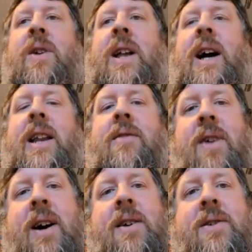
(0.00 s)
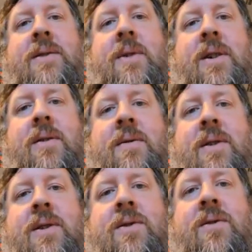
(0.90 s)
in Halifax as well.
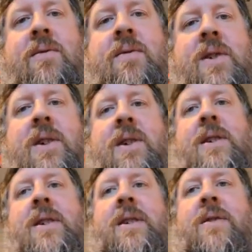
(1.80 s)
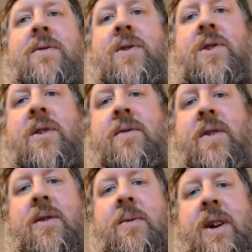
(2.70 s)
It's sort of not too
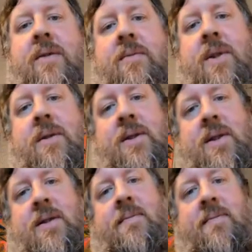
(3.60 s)
far away from you, is it?